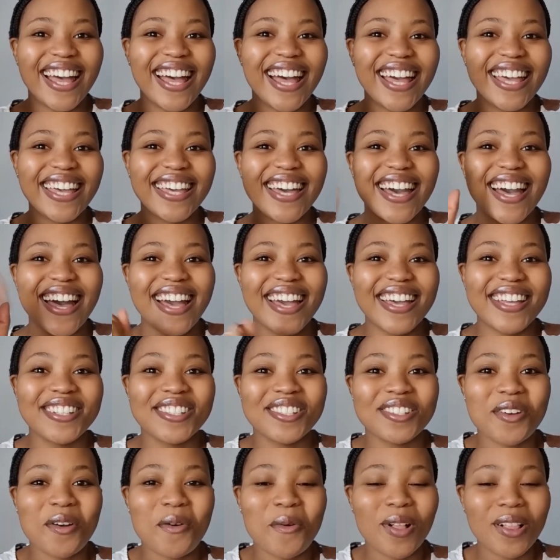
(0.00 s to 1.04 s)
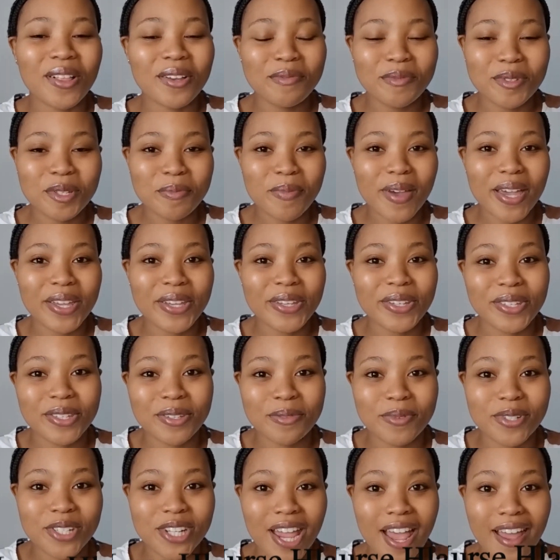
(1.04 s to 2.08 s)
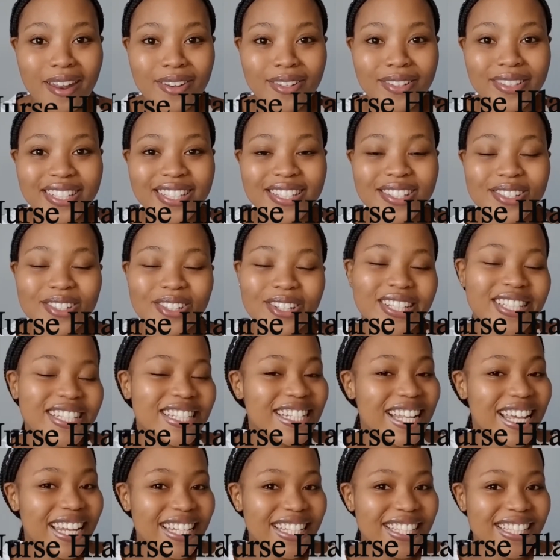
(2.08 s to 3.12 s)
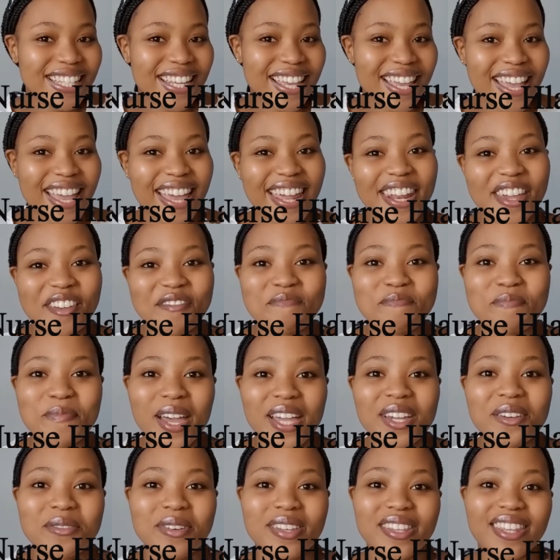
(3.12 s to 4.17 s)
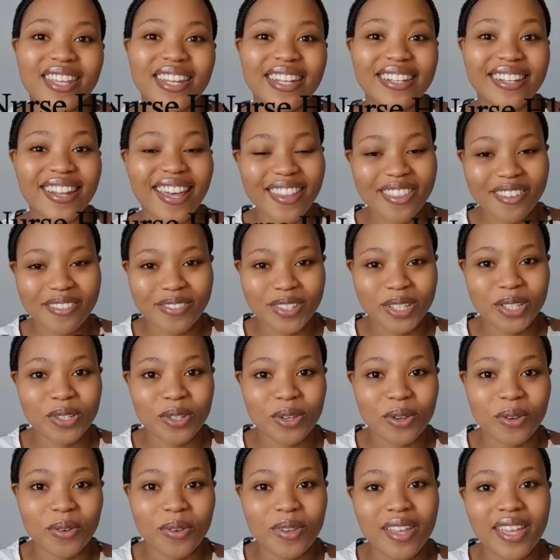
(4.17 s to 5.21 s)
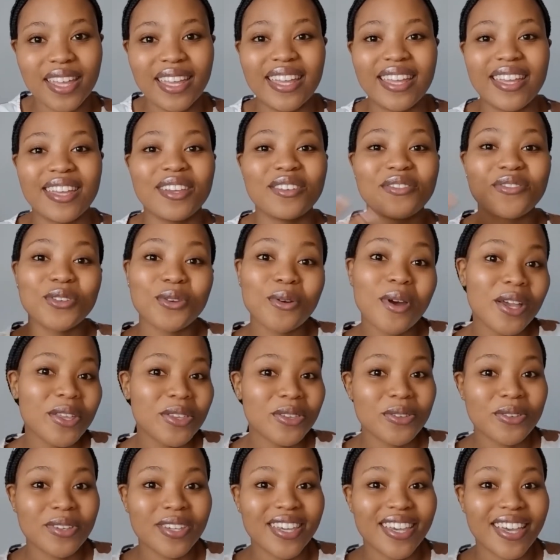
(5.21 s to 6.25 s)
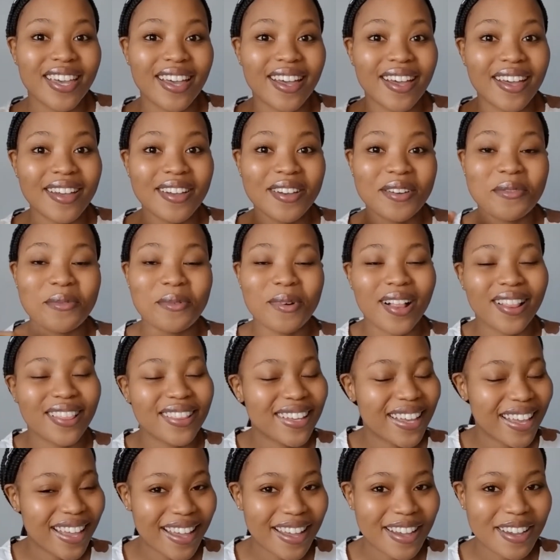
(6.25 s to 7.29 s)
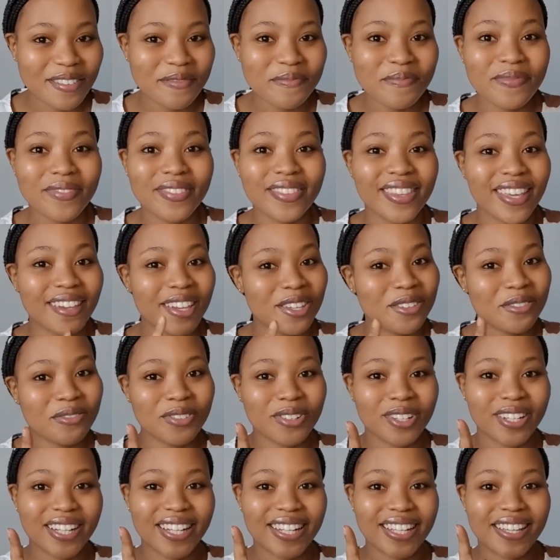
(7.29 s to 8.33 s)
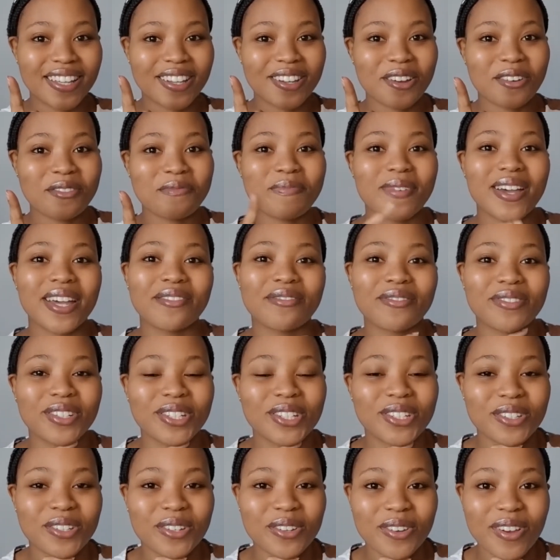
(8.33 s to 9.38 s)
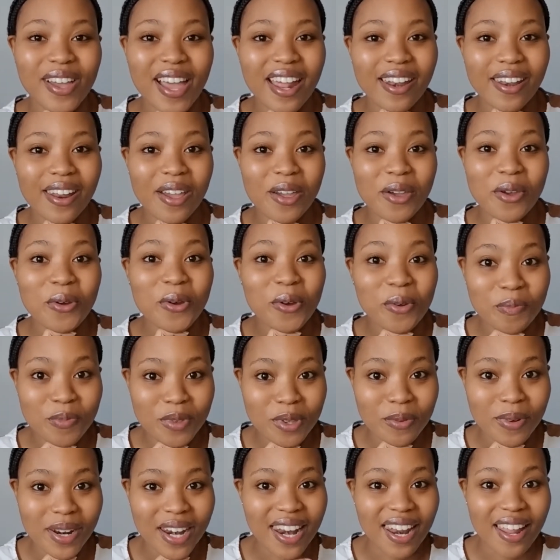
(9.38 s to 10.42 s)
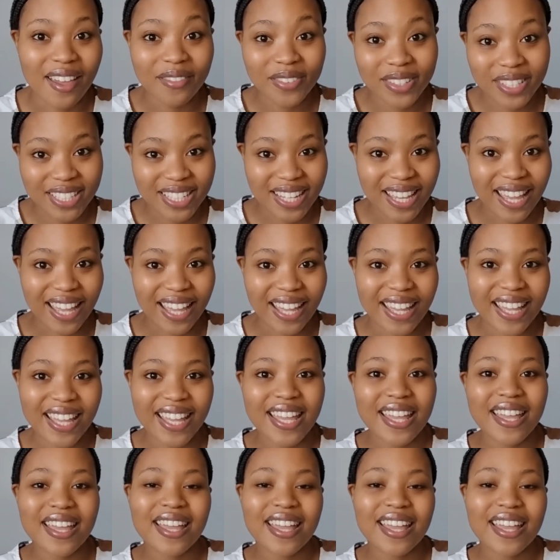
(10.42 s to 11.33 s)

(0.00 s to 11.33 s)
Hi guys, welcome to my YouTube channel. It's Slily's here and I'm back with another video. If you are new here, welcome. Thank you for clicking on my video and I hope you will love it here.